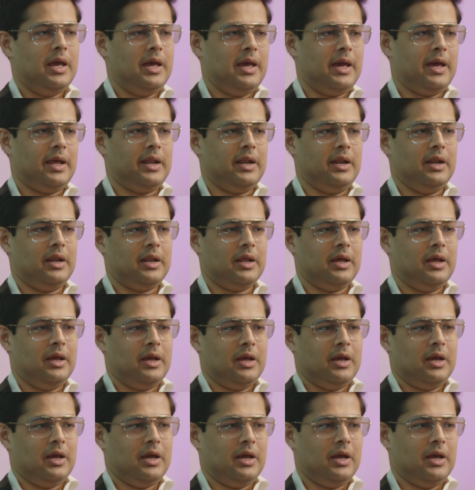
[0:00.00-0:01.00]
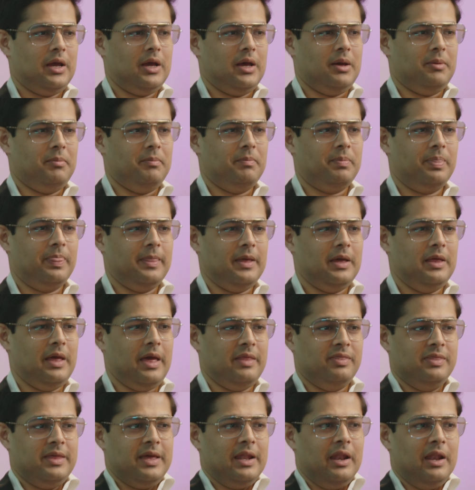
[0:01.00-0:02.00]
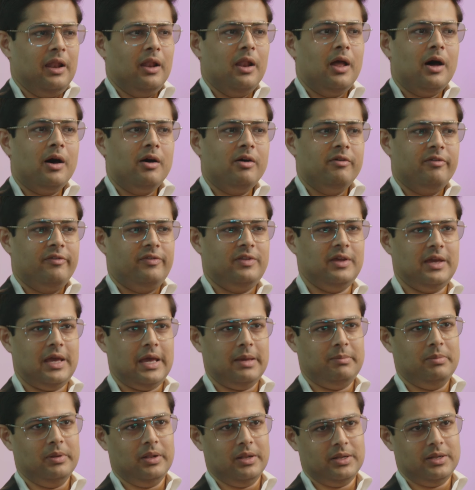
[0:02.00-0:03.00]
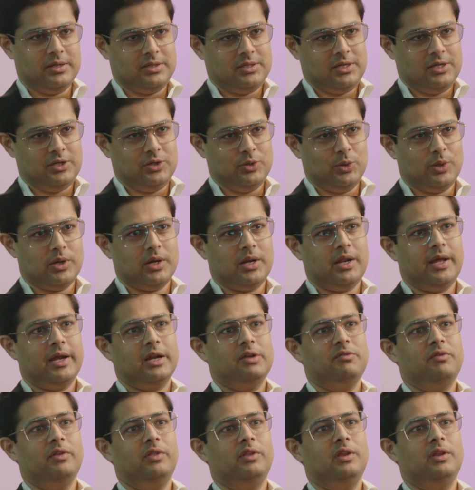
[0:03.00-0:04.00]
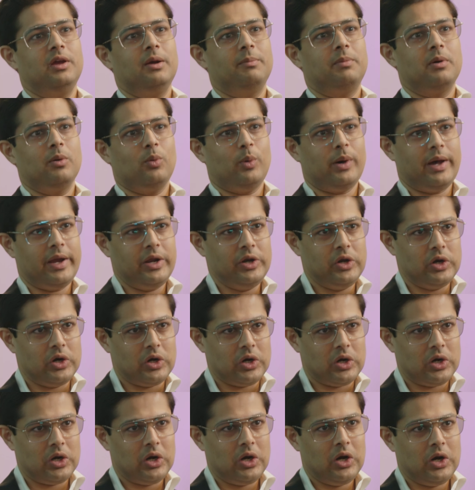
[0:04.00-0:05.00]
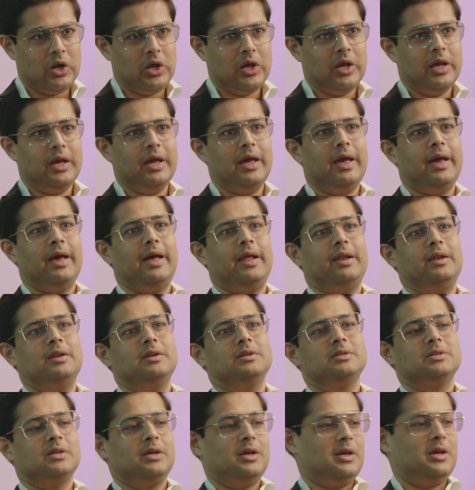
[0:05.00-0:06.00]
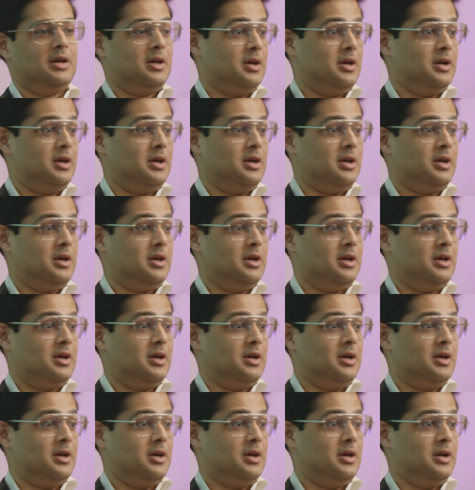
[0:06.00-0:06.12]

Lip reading: And they love the ability to connect with their provider, and